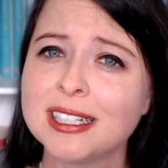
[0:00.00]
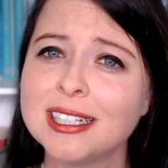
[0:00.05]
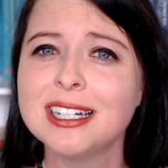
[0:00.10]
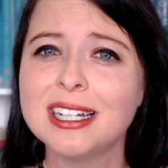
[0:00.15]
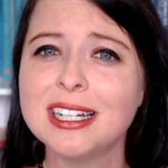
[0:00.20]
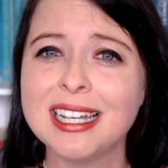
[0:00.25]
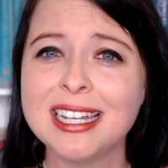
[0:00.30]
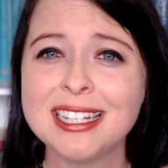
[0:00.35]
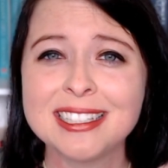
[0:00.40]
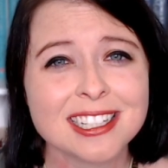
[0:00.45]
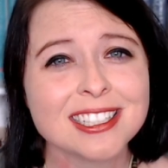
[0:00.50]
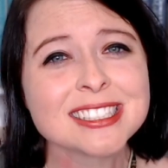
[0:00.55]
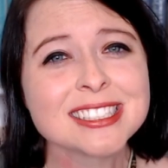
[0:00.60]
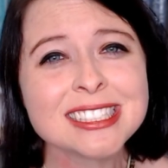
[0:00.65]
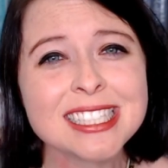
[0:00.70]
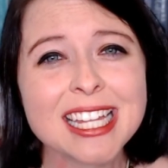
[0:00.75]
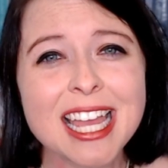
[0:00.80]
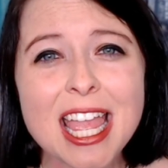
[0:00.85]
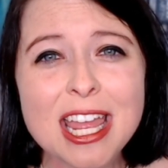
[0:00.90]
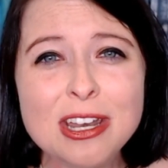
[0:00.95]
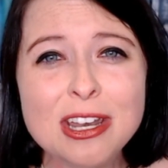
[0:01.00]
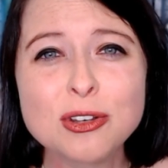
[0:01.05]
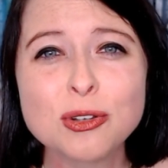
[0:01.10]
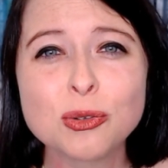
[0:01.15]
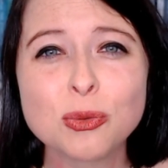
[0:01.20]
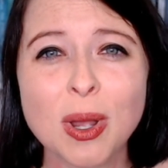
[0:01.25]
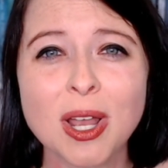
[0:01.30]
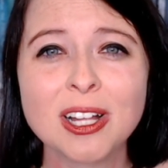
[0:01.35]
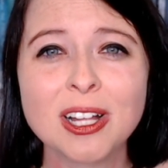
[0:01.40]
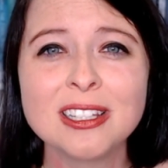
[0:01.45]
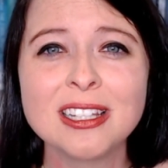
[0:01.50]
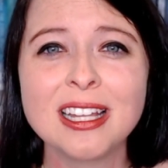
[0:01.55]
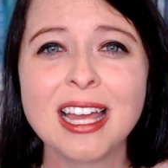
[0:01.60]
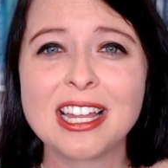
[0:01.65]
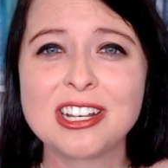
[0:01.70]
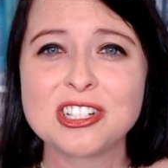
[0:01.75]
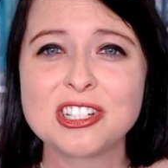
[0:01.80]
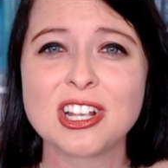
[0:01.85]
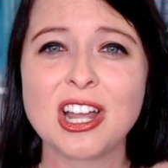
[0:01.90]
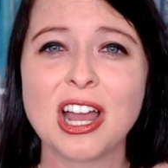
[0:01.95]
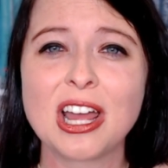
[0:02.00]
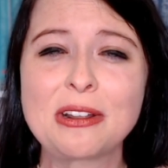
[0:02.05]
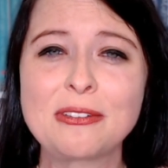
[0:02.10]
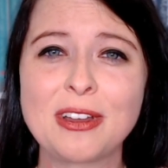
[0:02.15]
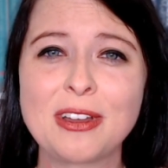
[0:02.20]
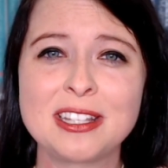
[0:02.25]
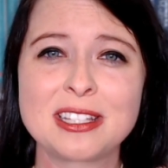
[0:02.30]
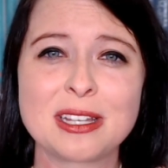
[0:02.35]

It doesn't end well, and she kind of ends up